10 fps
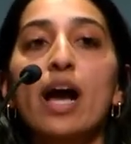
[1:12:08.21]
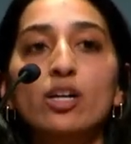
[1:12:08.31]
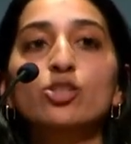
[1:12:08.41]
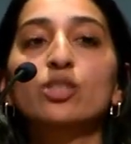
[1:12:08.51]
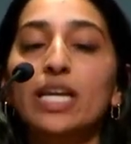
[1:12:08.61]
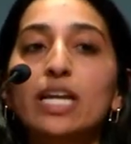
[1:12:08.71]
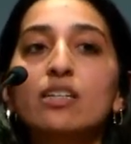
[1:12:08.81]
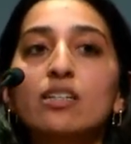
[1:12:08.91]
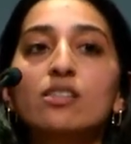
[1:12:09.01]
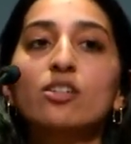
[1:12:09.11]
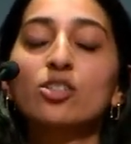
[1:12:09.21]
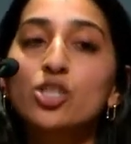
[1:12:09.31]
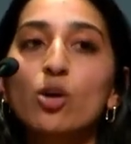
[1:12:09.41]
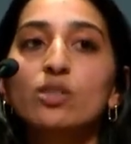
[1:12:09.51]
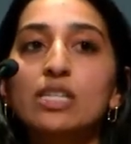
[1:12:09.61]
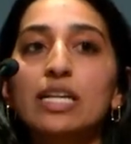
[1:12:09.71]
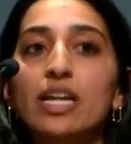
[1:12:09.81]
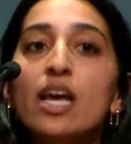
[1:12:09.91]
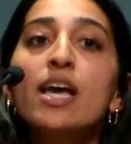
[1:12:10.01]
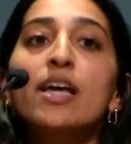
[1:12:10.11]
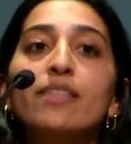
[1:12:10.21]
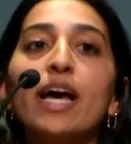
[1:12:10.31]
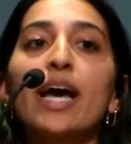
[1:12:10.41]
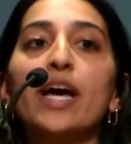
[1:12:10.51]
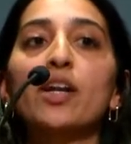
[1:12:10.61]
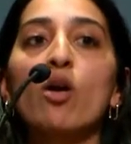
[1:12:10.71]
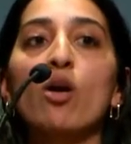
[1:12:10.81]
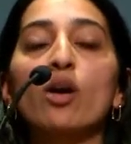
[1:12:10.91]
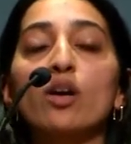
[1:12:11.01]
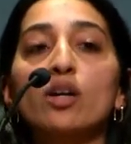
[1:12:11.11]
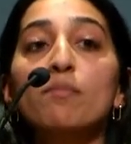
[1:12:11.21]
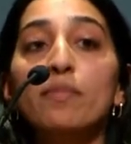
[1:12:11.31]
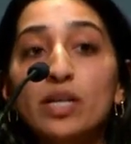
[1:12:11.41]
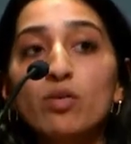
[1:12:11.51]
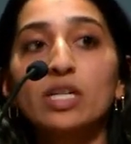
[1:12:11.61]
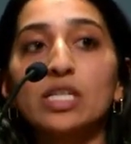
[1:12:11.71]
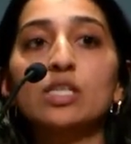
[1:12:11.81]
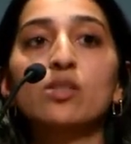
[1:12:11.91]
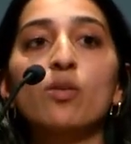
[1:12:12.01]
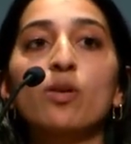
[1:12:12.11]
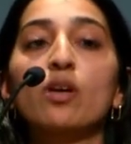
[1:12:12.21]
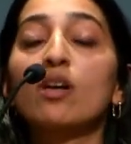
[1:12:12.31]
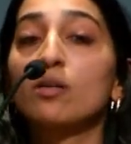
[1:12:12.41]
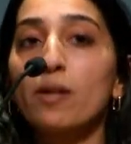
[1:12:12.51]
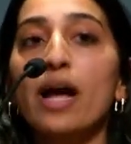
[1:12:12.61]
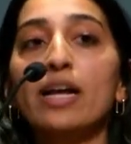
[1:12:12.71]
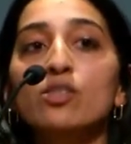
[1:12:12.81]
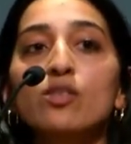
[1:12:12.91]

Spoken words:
actual candidates that are chosen that are minorities or are black.